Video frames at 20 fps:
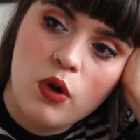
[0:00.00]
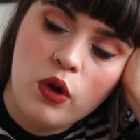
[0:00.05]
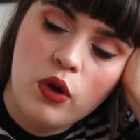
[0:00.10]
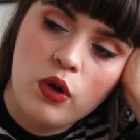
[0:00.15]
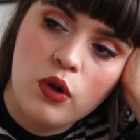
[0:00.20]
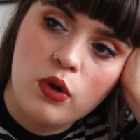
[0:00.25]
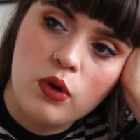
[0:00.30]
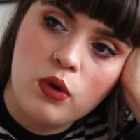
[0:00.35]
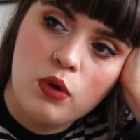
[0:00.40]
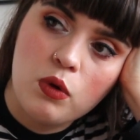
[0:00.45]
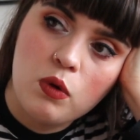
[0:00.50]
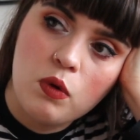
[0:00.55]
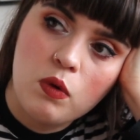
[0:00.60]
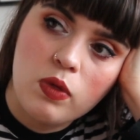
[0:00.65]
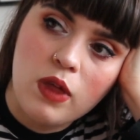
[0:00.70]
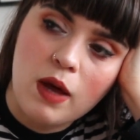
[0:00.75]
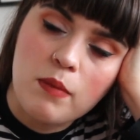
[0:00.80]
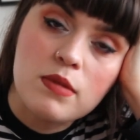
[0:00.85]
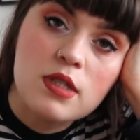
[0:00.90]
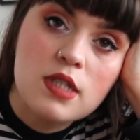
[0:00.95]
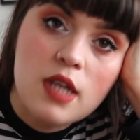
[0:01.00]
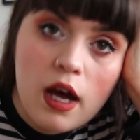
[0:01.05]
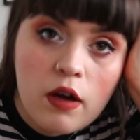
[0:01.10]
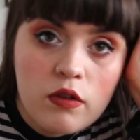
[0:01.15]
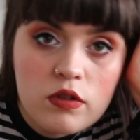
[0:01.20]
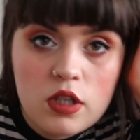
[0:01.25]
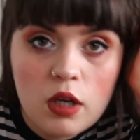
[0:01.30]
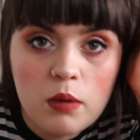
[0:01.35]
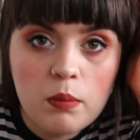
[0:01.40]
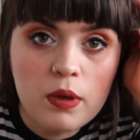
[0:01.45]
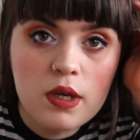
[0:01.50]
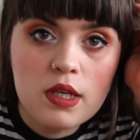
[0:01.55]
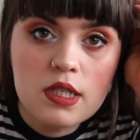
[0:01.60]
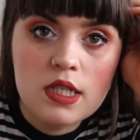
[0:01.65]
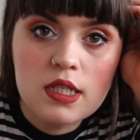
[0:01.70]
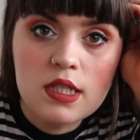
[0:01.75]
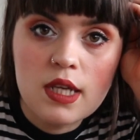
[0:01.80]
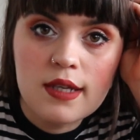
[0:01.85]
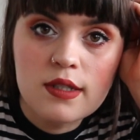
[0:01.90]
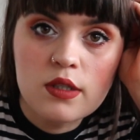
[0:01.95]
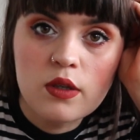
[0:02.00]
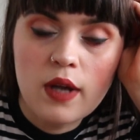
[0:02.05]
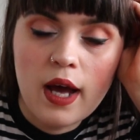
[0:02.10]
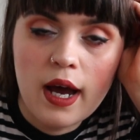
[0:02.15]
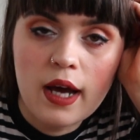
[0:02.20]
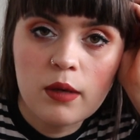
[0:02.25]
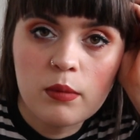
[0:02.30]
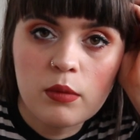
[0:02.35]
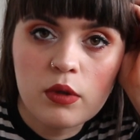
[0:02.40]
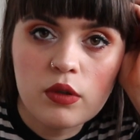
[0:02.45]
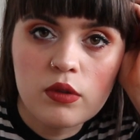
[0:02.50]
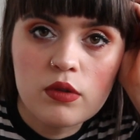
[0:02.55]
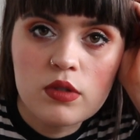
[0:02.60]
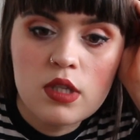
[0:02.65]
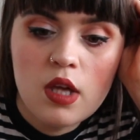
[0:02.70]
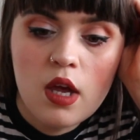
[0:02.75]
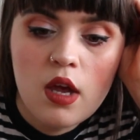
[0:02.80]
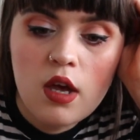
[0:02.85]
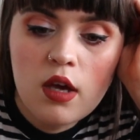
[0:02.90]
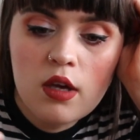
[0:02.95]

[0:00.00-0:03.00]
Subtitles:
who themselves don't personally test on animals,